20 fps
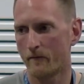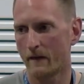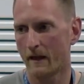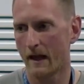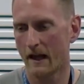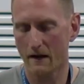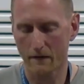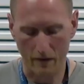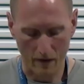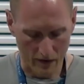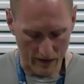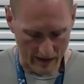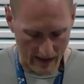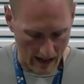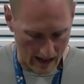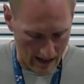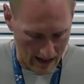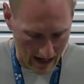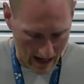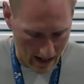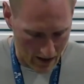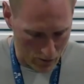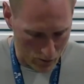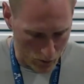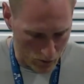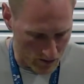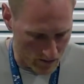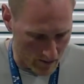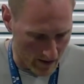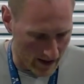Even as their land
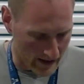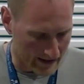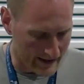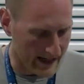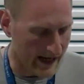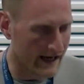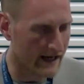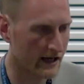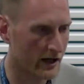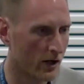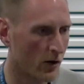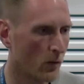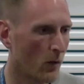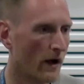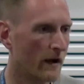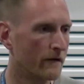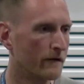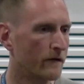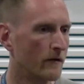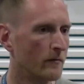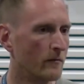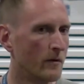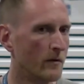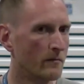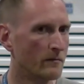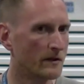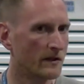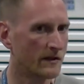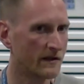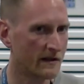was being taken away from
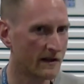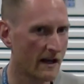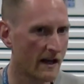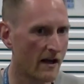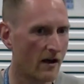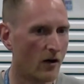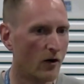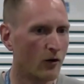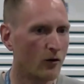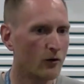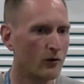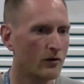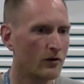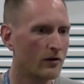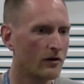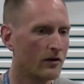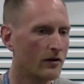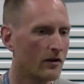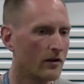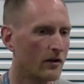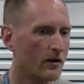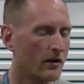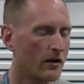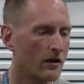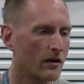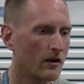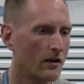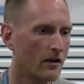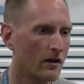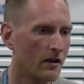them, still,
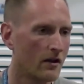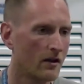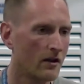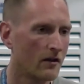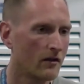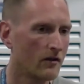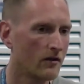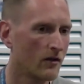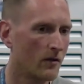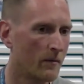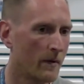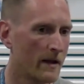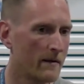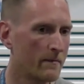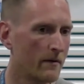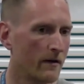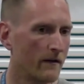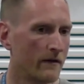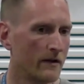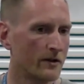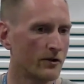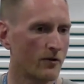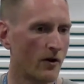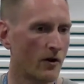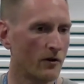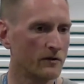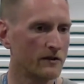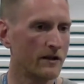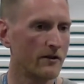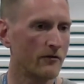the people of
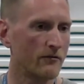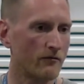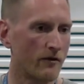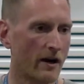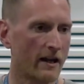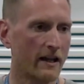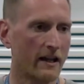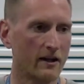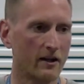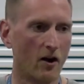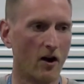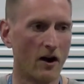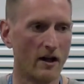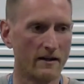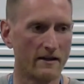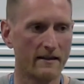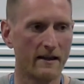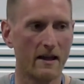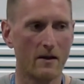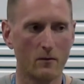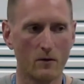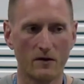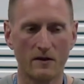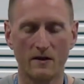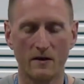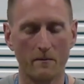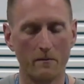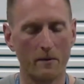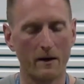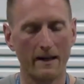Israel didn't recognize they were
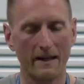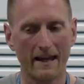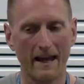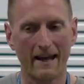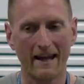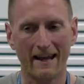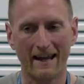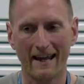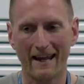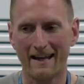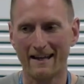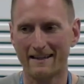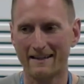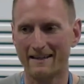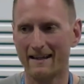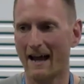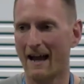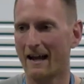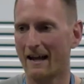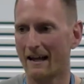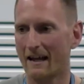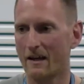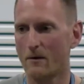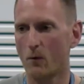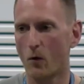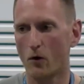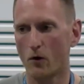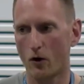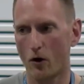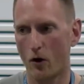simply getting exactly
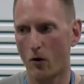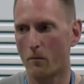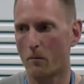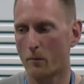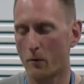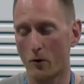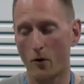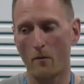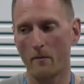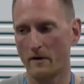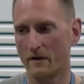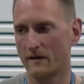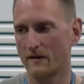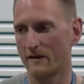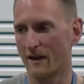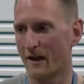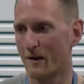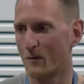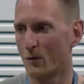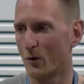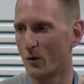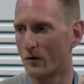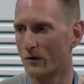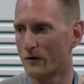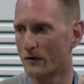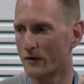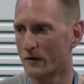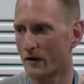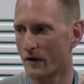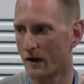what God promised they
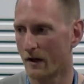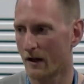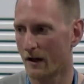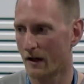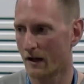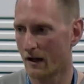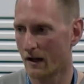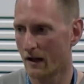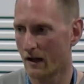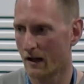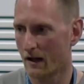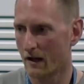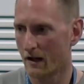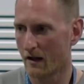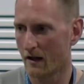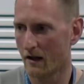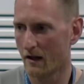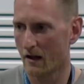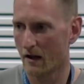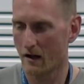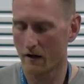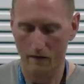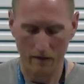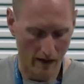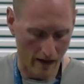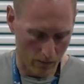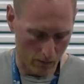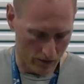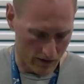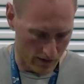would if
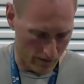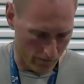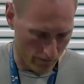they were to